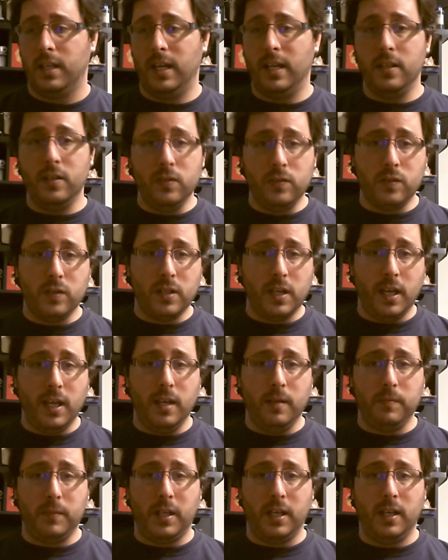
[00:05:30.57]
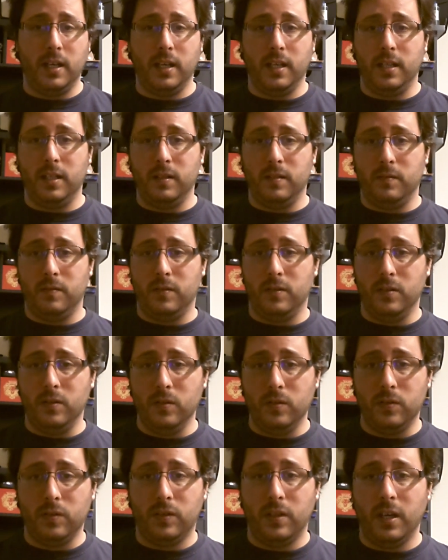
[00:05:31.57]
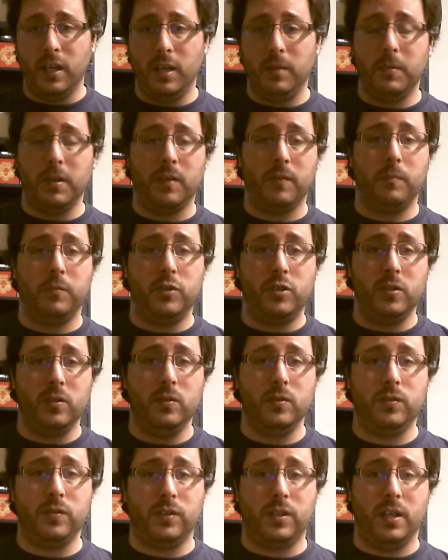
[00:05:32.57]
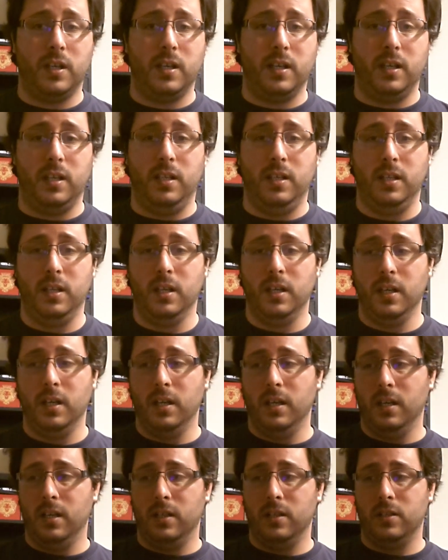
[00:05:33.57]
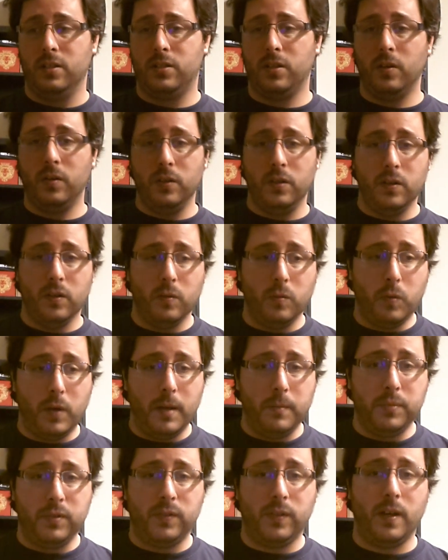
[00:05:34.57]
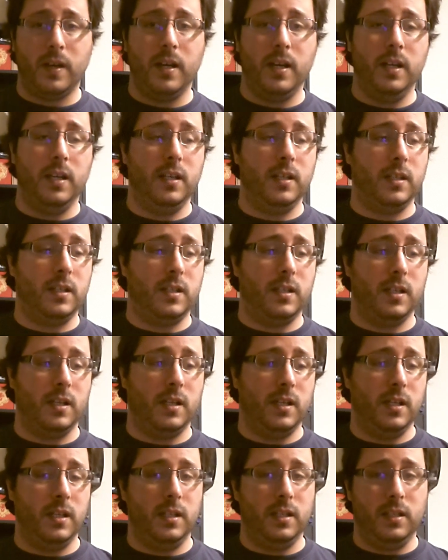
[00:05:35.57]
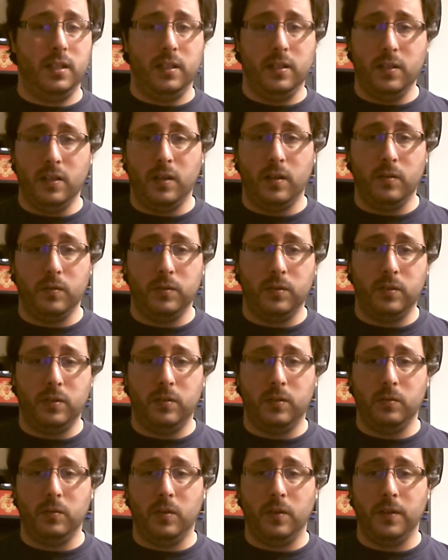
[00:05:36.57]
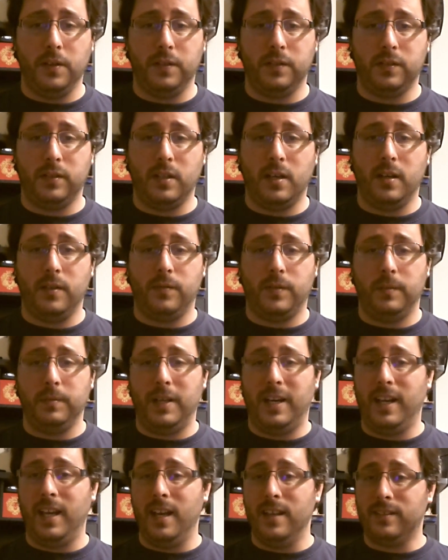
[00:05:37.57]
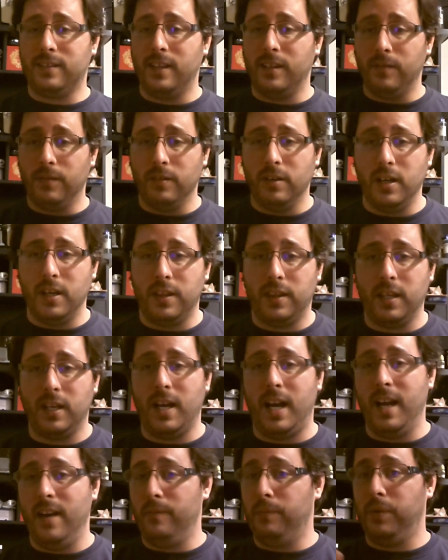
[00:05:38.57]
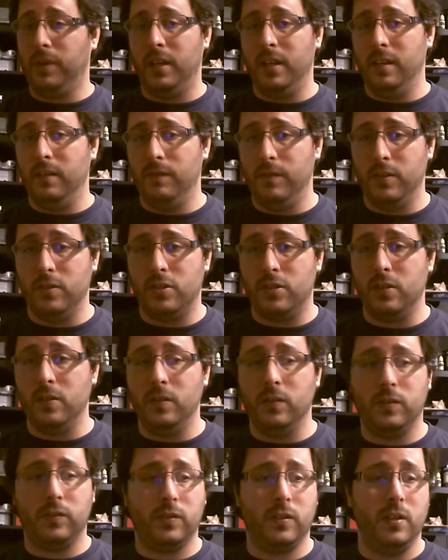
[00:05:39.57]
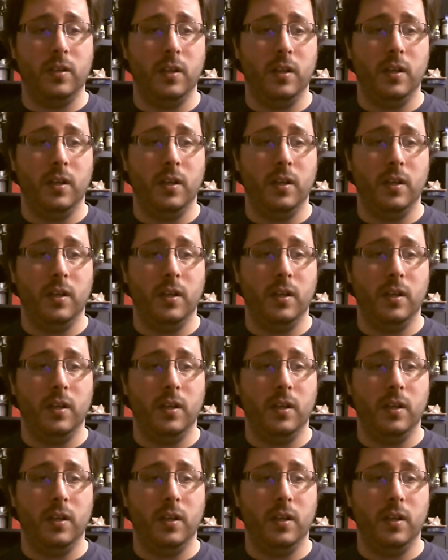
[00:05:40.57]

use your name? Can I use the name of the juice? Can I show your website? Can I, you know, do all this stuff? I'm not asking for anything. I have plenty of your juice.